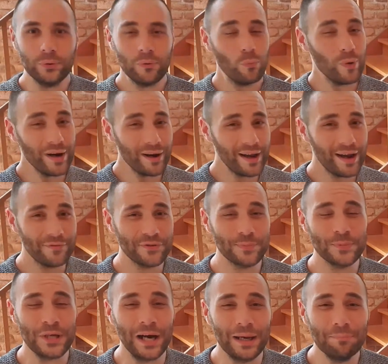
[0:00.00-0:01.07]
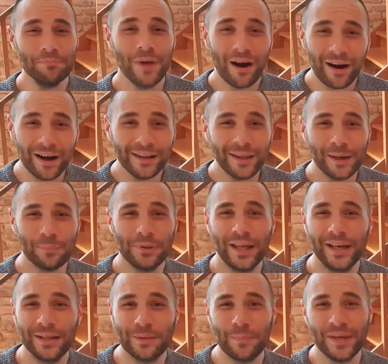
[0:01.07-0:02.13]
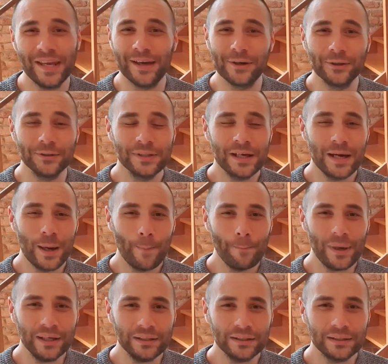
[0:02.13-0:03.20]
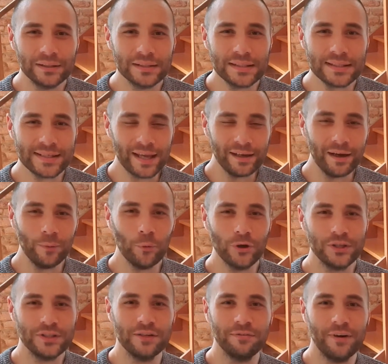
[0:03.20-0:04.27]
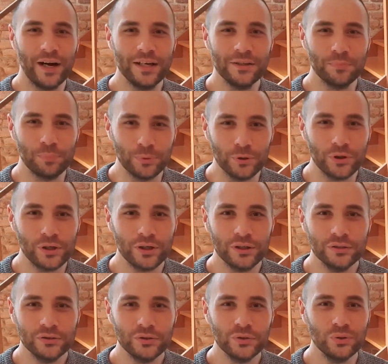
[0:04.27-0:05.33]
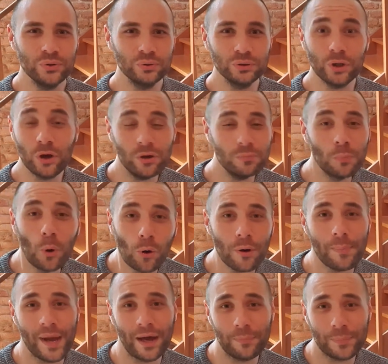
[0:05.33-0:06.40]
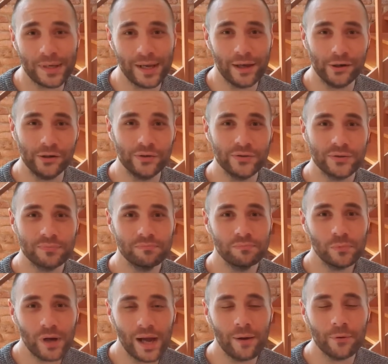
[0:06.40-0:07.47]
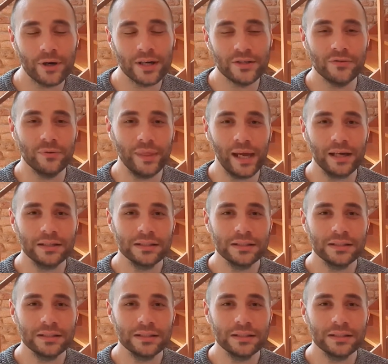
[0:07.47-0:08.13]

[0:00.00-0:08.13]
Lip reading: when I have some time, I like playing the piano, but say I wanted to find a book to learn more about pianos. Well, how would I do that?